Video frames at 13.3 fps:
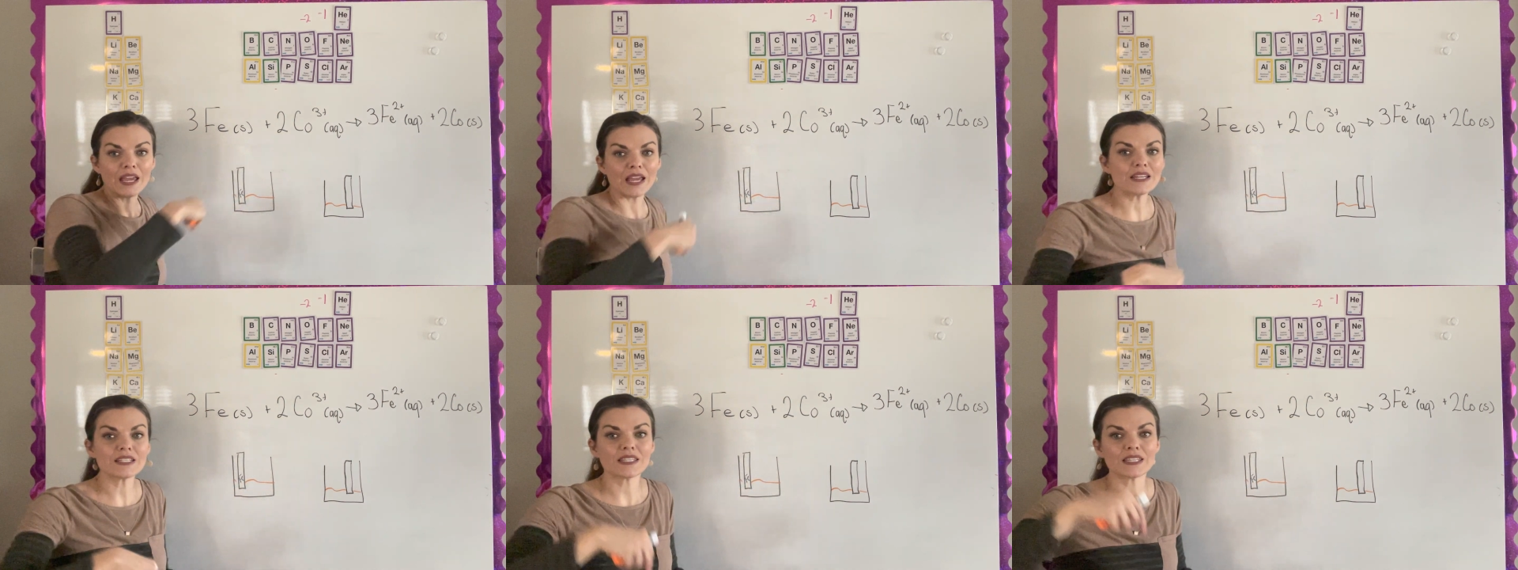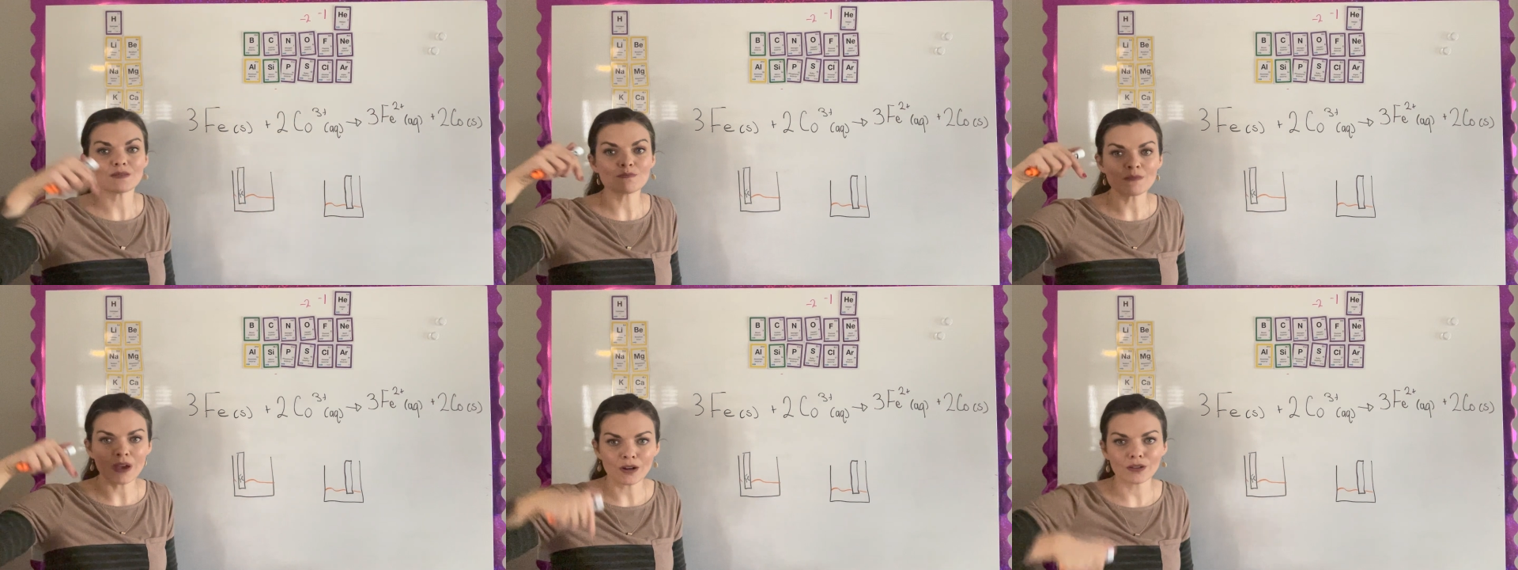it's this
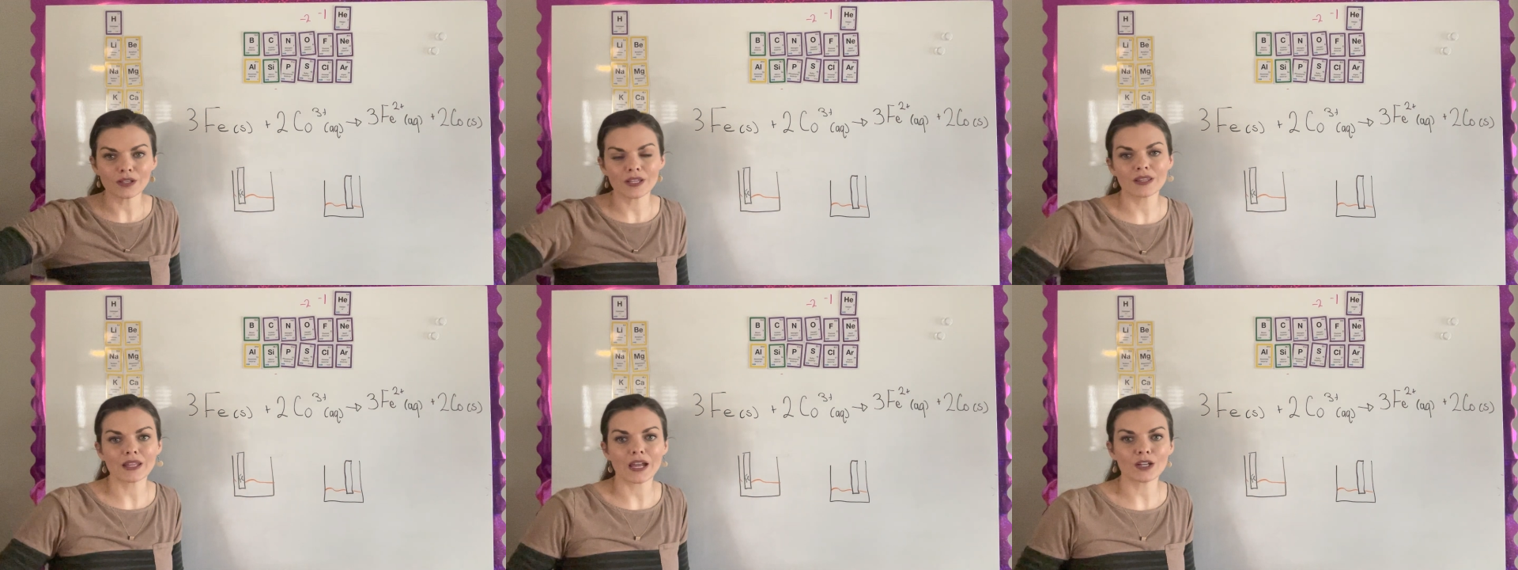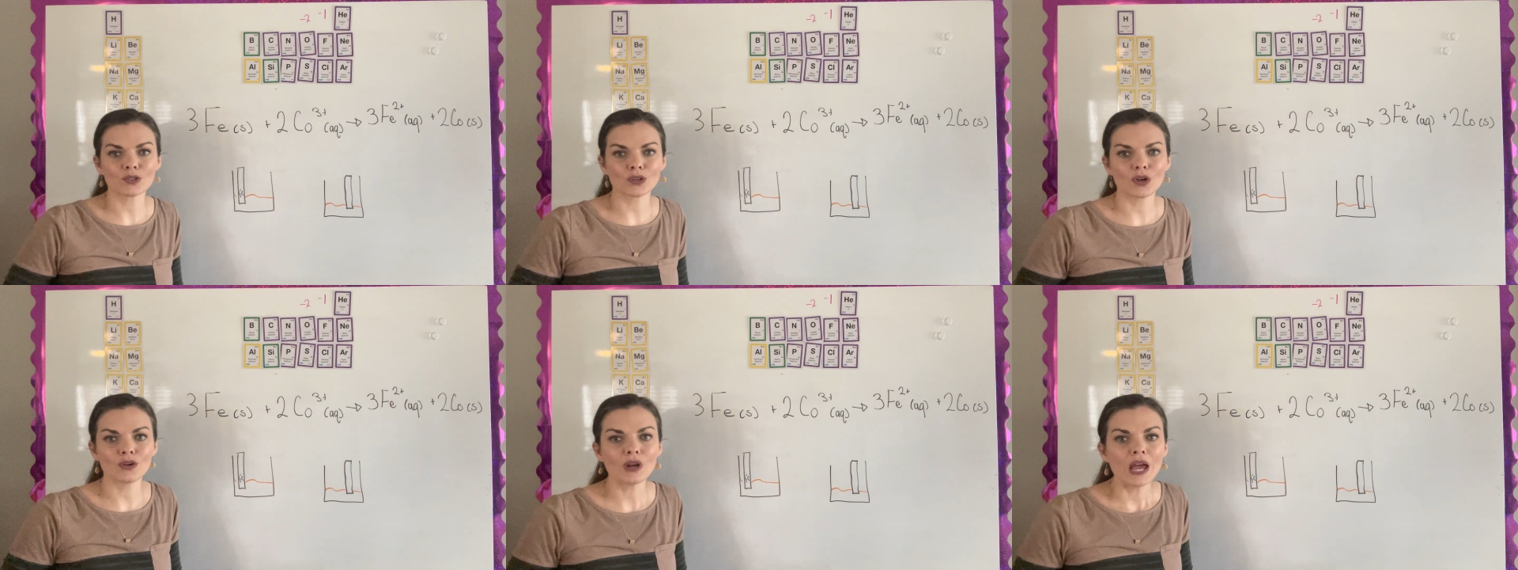metal
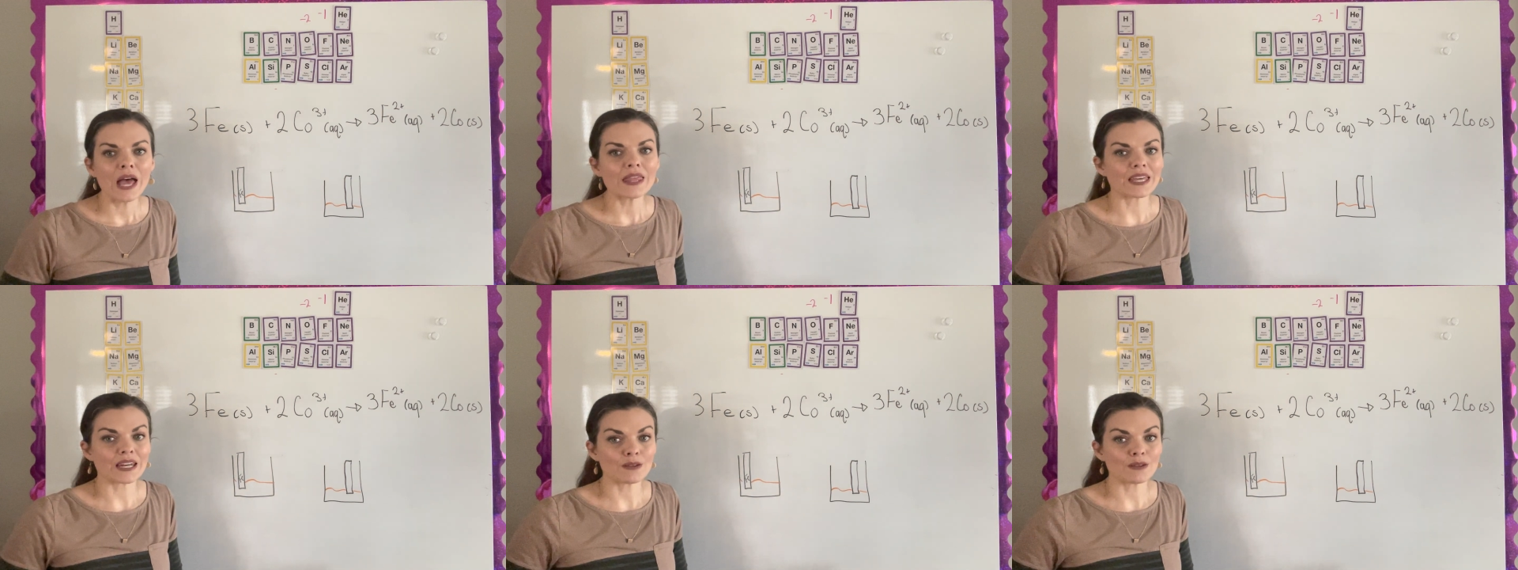electrode that